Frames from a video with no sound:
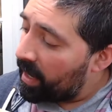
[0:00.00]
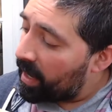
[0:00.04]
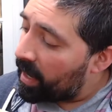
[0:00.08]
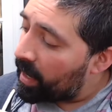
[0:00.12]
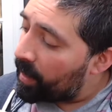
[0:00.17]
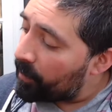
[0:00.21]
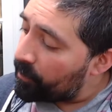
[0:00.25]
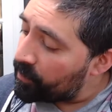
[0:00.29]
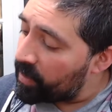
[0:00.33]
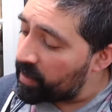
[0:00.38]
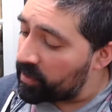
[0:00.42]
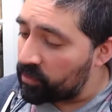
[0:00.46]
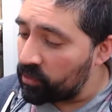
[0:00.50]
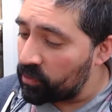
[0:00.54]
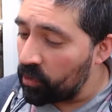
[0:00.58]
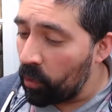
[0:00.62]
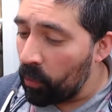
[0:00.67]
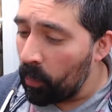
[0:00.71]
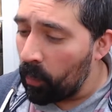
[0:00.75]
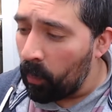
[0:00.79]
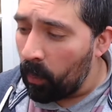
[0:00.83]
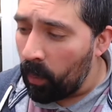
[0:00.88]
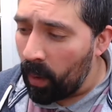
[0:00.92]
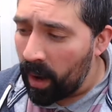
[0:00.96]
There's
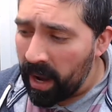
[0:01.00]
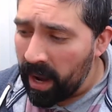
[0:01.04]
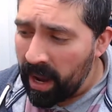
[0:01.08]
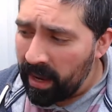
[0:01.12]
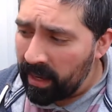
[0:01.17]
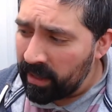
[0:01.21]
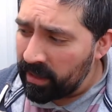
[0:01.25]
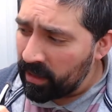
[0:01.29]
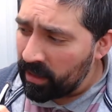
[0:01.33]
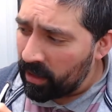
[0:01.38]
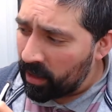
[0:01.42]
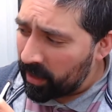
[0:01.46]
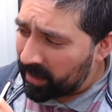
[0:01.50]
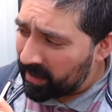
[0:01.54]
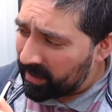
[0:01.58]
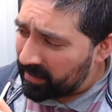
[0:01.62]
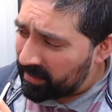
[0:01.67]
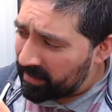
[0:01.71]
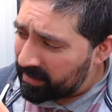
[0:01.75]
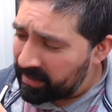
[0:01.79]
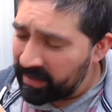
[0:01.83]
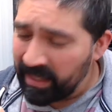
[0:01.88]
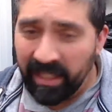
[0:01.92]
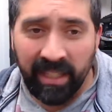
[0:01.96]
no wear that I
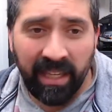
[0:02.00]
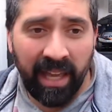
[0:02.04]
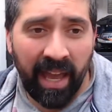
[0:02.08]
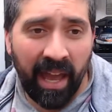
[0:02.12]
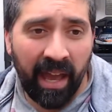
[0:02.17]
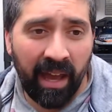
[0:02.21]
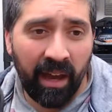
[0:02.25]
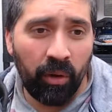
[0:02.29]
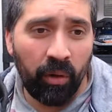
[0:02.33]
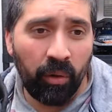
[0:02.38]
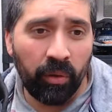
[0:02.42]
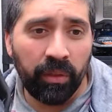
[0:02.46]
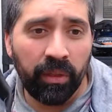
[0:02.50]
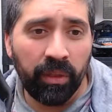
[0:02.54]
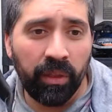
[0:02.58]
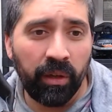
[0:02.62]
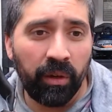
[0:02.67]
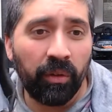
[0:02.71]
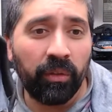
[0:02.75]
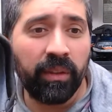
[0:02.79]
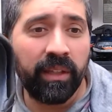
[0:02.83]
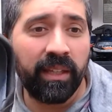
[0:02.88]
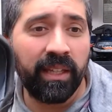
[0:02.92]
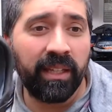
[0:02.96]
can see yet
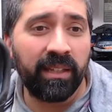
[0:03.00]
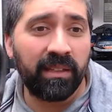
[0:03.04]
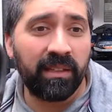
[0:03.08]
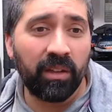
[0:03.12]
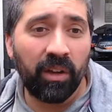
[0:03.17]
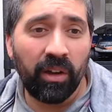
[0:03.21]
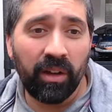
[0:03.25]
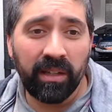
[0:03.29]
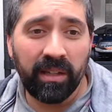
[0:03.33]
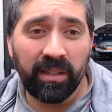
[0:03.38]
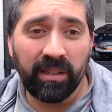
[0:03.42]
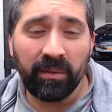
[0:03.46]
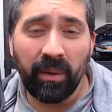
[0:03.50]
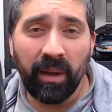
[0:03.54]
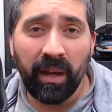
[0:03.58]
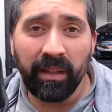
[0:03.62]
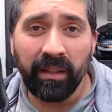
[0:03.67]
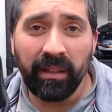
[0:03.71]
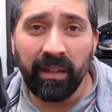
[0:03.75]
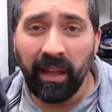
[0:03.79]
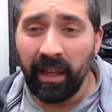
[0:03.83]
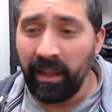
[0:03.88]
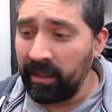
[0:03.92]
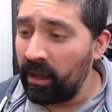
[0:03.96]
on the insides,
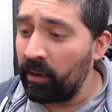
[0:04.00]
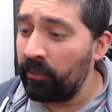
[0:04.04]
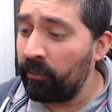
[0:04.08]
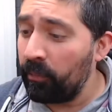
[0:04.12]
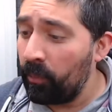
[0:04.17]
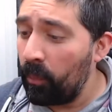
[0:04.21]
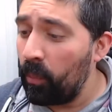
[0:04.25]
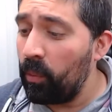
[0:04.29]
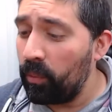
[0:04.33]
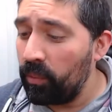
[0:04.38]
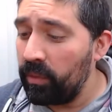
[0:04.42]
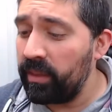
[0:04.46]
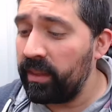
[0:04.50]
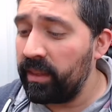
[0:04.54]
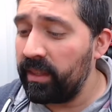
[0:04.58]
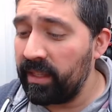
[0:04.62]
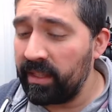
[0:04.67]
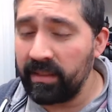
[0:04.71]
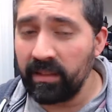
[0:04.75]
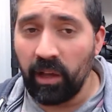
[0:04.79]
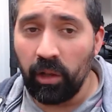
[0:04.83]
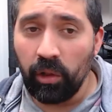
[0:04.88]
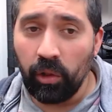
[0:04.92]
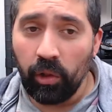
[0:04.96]
and I've worn
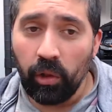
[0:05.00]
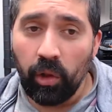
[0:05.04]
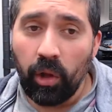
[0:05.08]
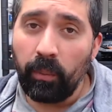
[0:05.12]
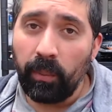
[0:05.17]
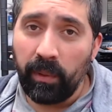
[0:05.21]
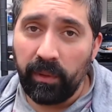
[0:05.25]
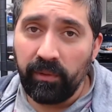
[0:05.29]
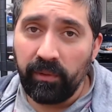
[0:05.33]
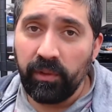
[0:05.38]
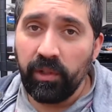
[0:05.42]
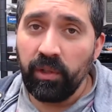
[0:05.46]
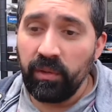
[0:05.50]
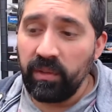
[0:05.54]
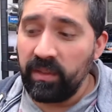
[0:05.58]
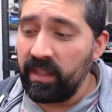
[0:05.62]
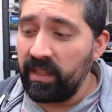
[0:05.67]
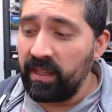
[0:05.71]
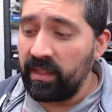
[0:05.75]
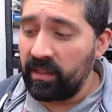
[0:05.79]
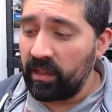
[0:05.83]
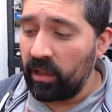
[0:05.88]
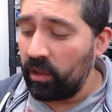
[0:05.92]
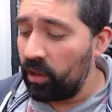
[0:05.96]
these a lot. We've used
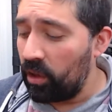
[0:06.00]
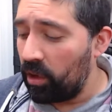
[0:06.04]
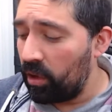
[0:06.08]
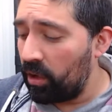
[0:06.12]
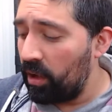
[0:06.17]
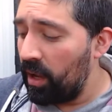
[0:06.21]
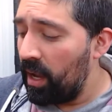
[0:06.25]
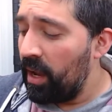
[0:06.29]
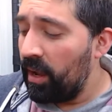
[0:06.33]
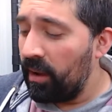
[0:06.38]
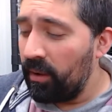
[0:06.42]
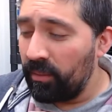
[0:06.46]
these a lot.